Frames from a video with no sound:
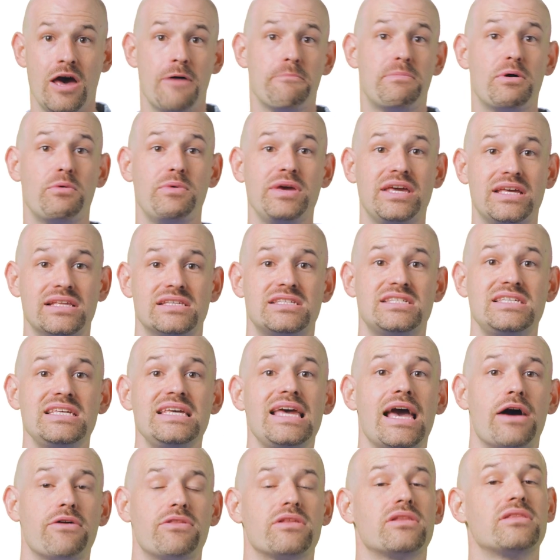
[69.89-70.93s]
but we can
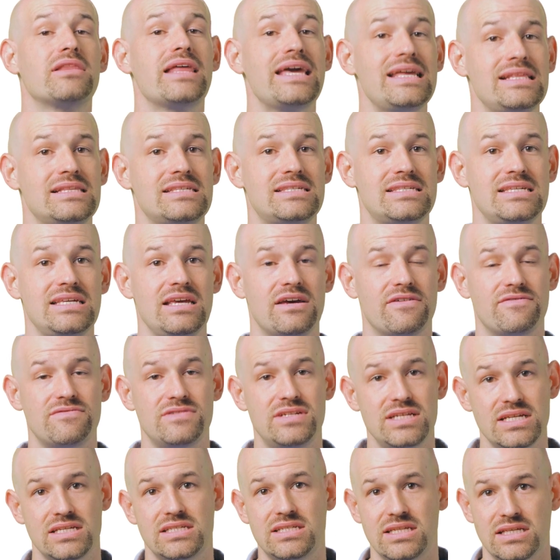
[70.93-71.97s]
see how the latency of
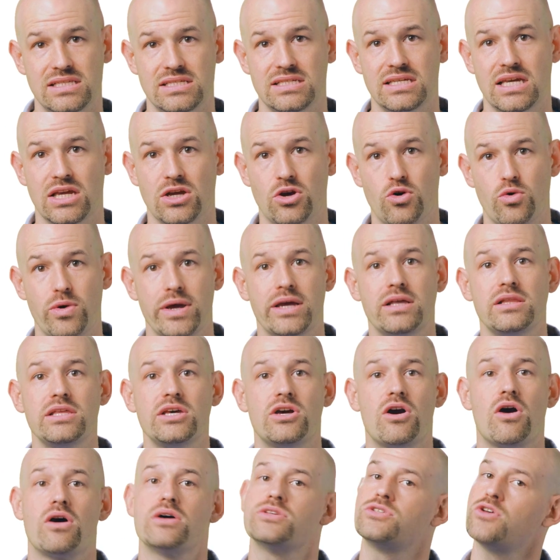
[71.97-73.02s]
distance can quickly
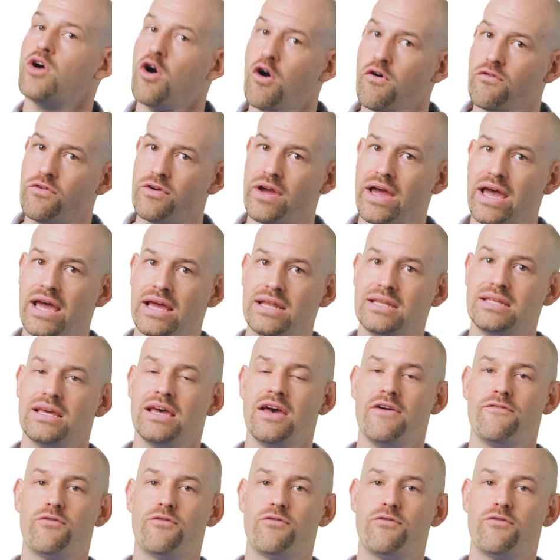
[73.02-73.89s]
cause overhead